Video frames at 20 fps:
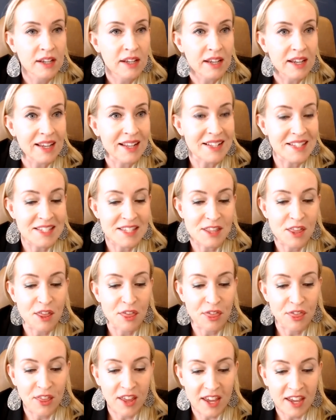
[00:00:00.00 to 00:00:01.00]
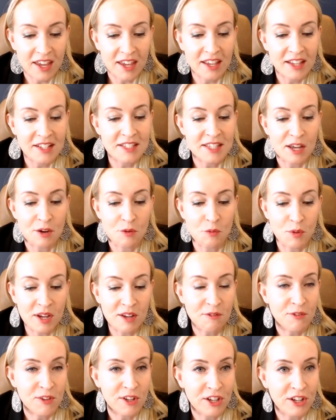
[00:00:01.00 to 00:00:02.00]
It's the things that we
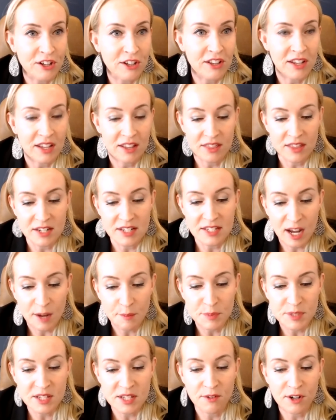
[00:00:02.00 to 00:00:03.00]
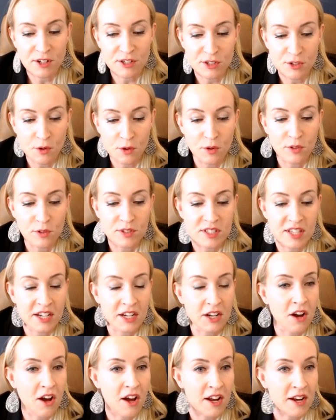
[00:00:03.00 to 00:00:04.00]
feel in the depths of our souls that
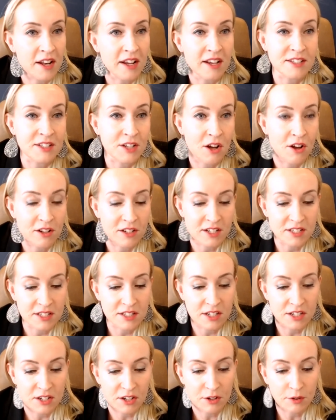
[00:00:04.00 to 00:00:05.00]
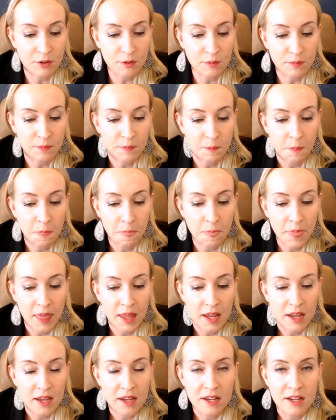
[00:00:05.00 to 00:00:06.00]
God has called us to do.
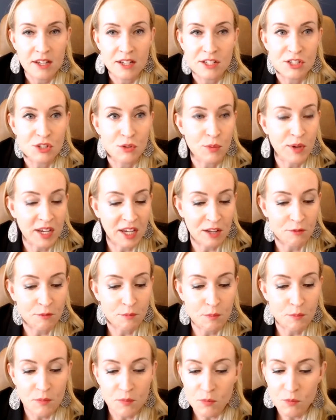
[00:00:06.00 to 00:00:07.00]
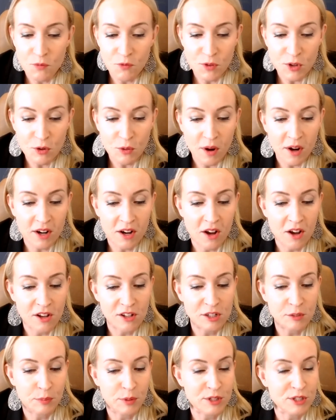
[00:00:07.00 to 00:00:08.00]
So we can view our call
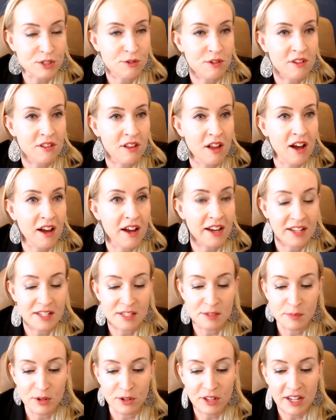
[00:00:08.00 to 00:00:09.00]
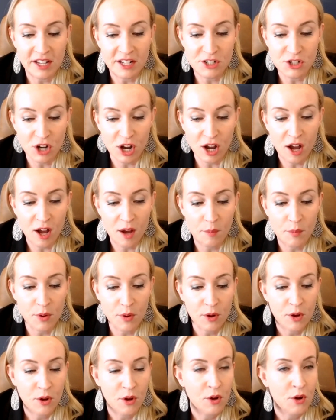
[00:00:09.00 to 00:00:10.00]
to pursue the law as merely a job,
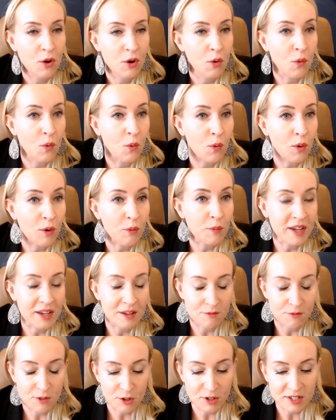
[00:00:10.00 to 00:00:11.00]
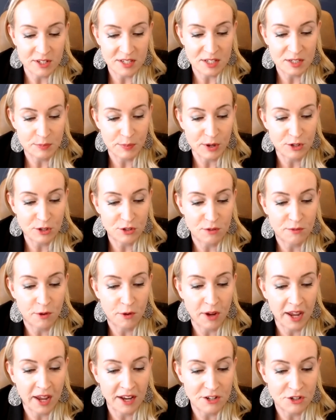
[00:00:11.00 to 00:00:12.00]
or we can view it as a spiritual
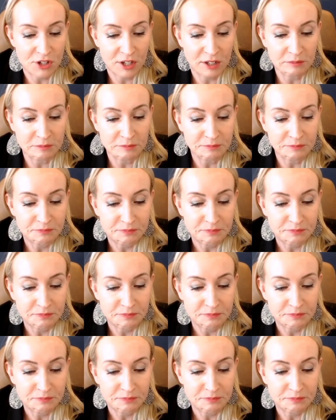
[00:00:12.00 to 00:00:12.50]
vocation.